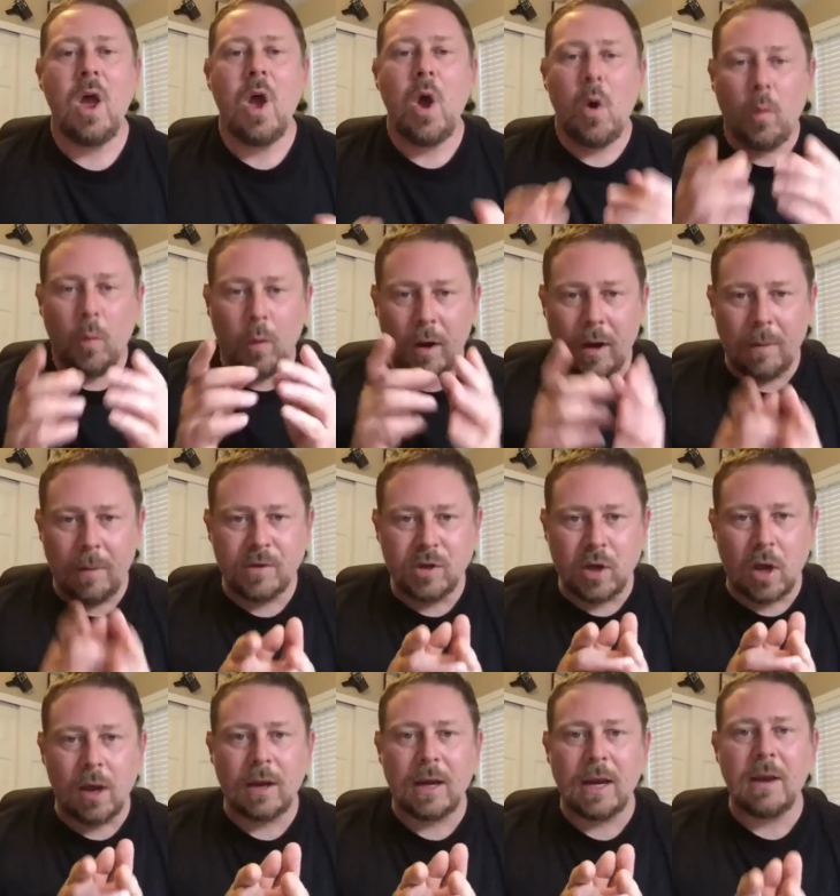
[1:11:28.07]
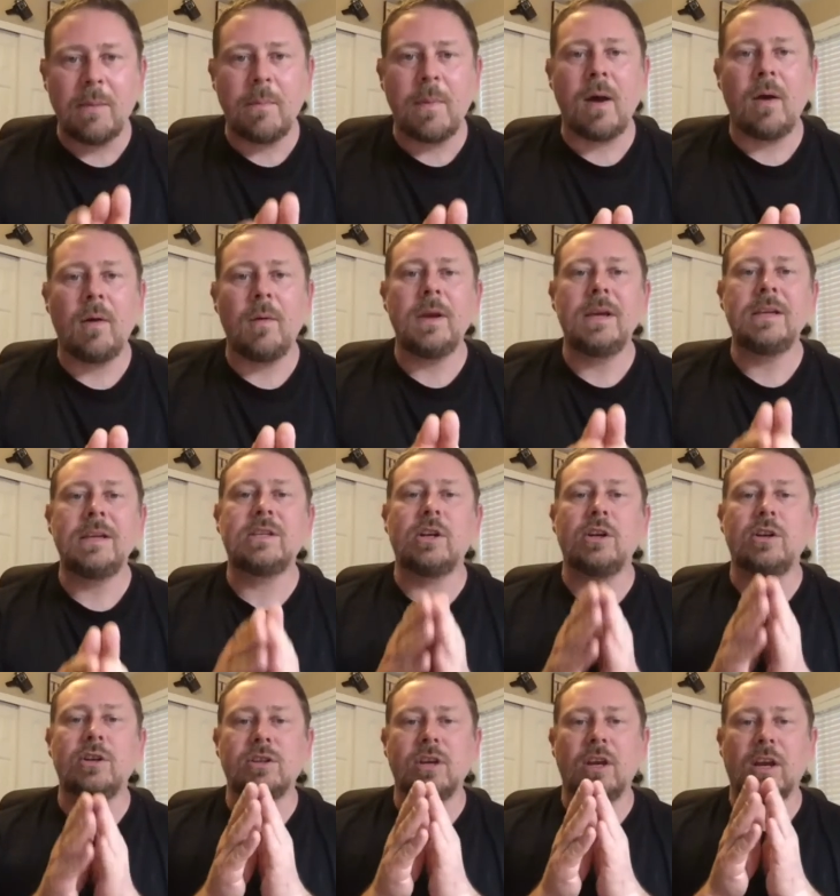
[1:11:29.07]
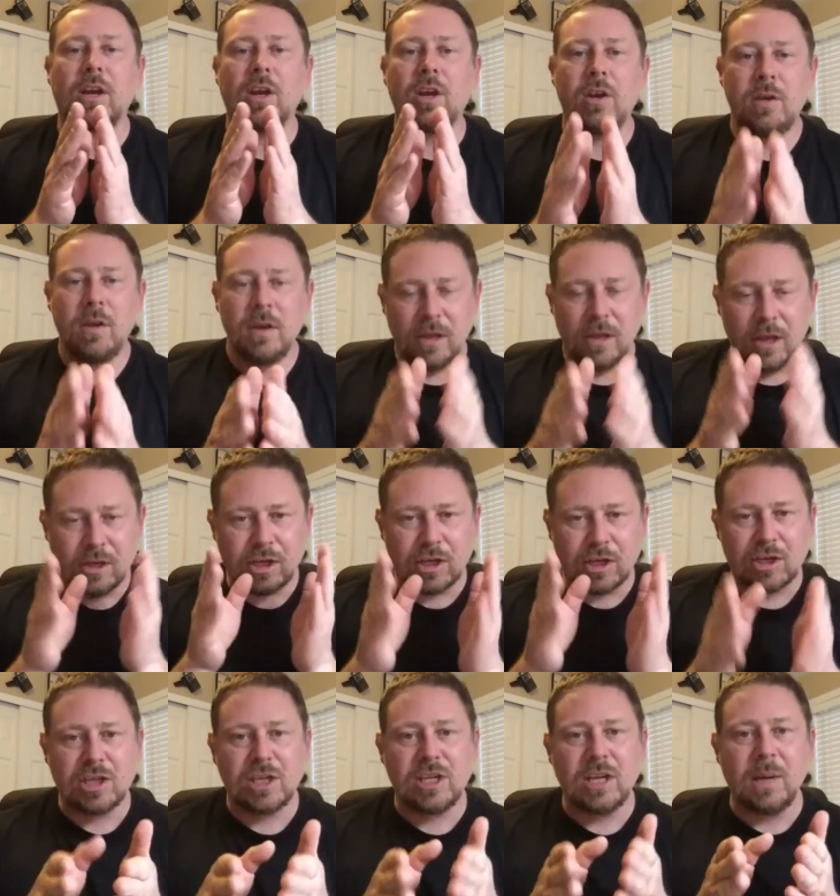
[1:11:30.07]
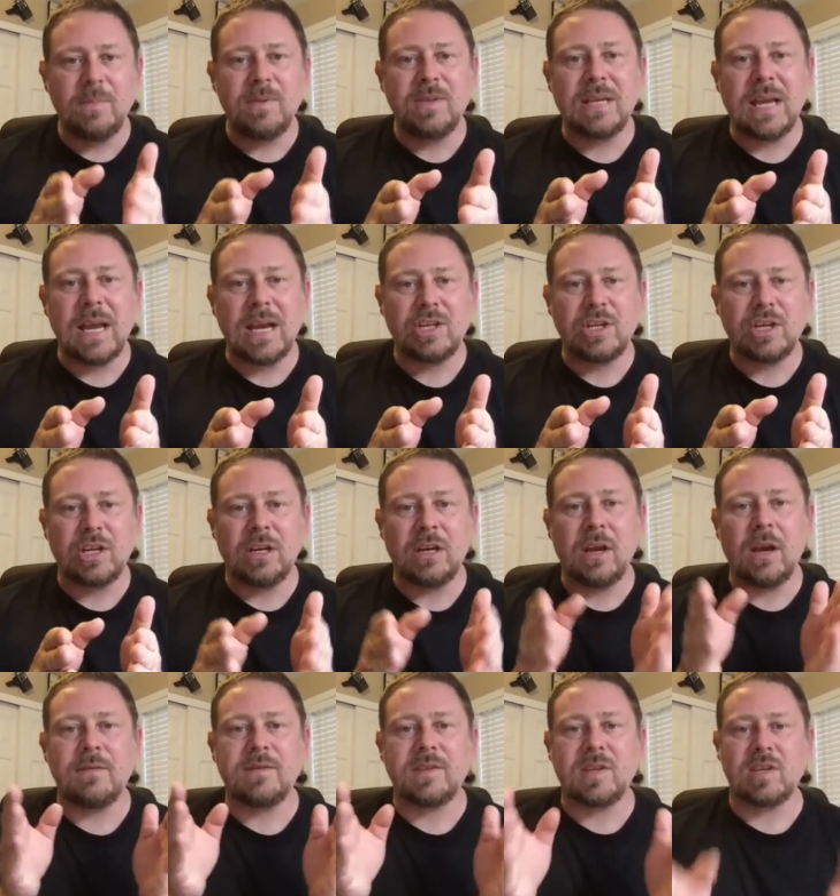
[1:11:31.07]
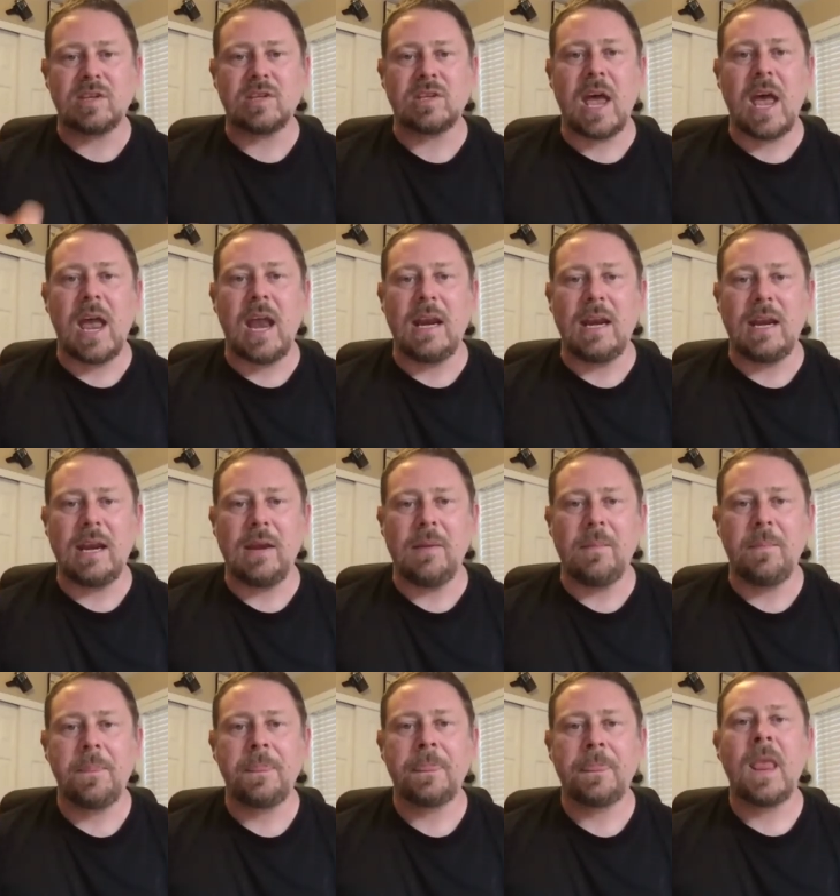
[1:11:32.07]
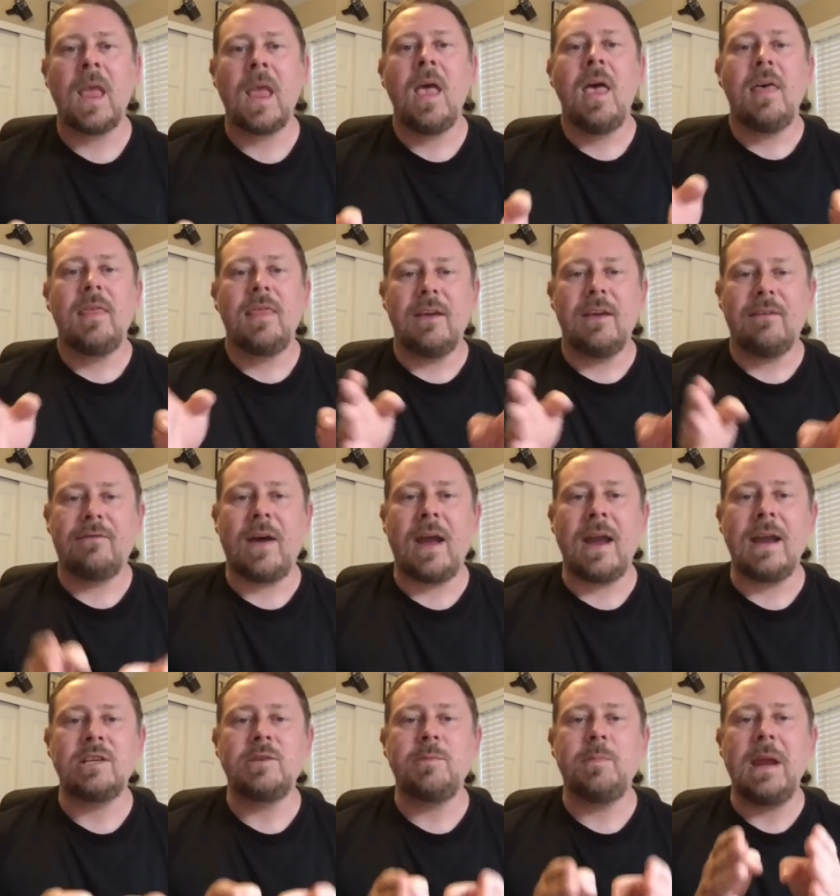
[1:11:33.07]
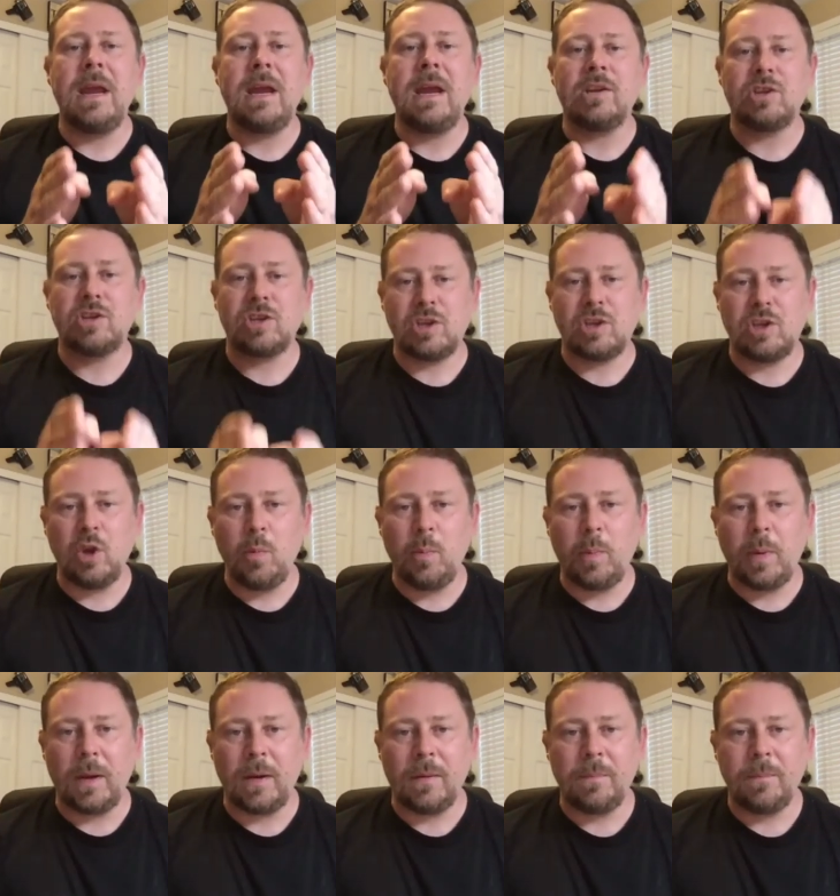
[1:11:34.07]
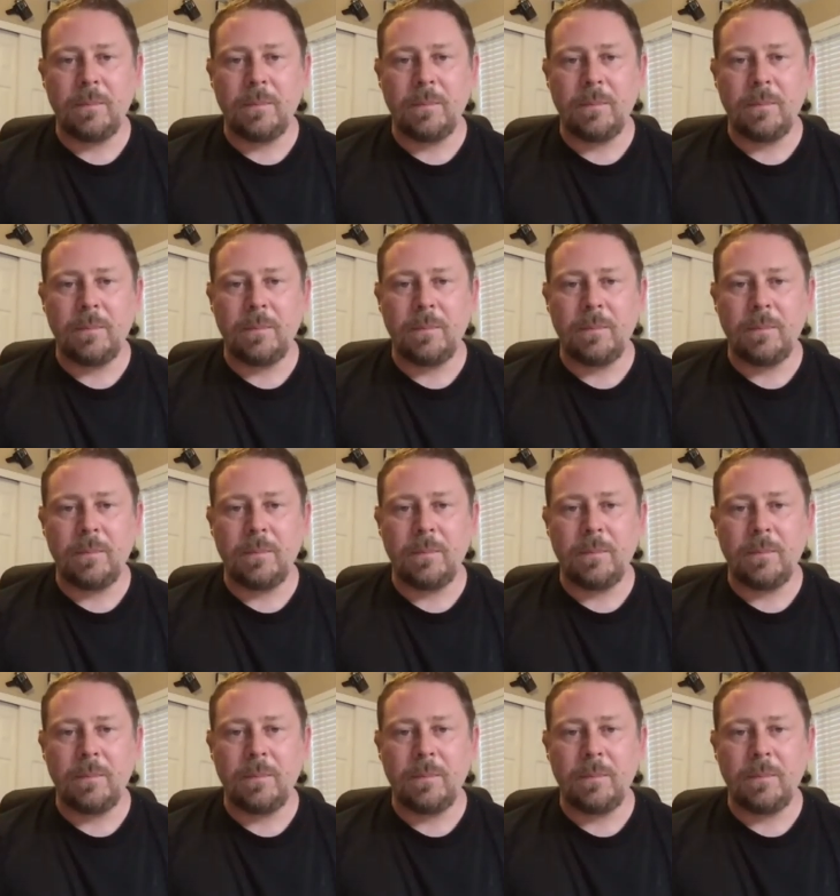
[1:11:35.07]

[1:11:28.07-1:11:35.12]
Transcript: What I'm talking about is there's a subsection of society that finds being stupid